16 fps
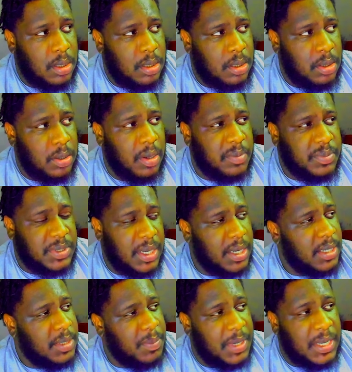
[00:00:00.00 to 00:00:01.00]
You know what I'm
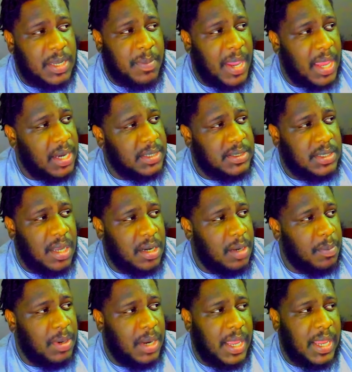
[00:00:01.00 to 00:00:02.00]
saying? but he made a ton of
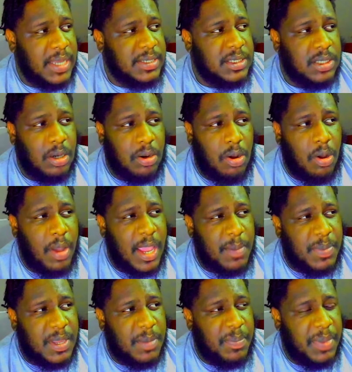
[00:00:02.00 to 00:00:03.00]
plays. Zero AP
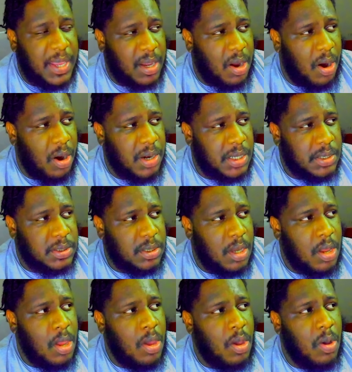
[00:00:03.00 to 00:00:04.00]
pick artist
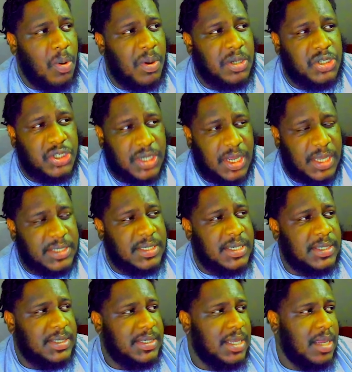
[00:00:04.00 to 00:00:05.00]
on Justin
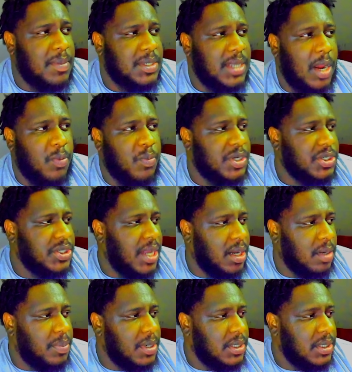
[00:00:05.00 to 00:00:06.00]
Simmons. I wish I
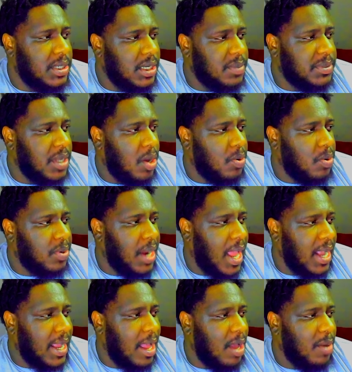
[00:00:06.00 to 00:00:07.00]
could put deep zone
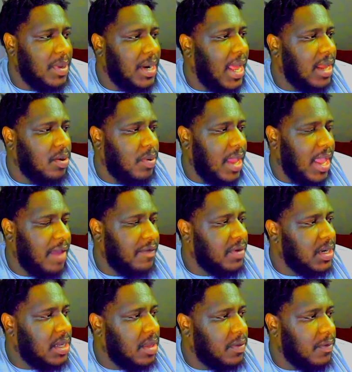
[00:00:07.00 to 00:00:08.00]
knockout, but I don't have
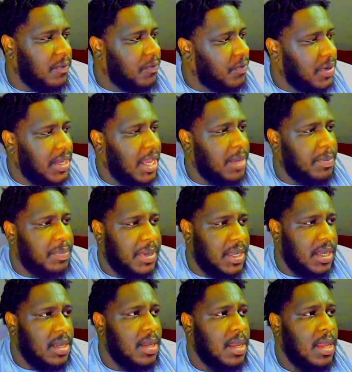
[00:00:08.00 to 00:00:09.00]
any other free
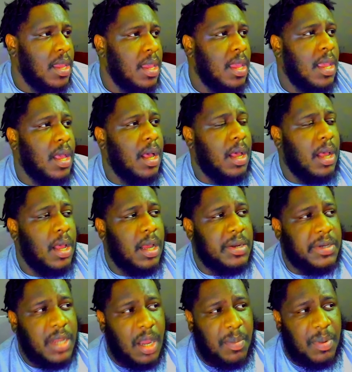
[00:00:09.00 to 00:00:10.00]
AP. Uh,
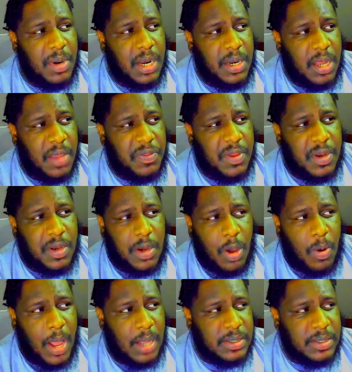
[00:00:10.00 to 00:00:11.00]
double or nothing, no
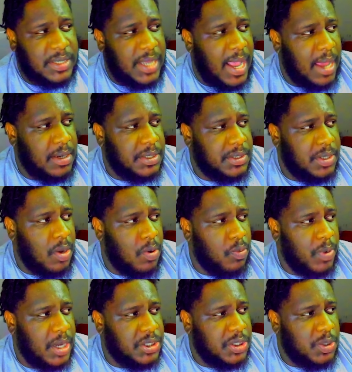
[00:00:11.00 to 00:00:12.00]
outsiders on
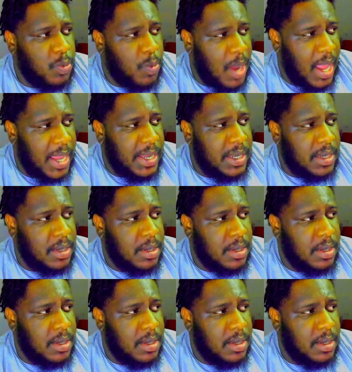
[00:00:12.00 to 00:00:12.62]
Reggie White.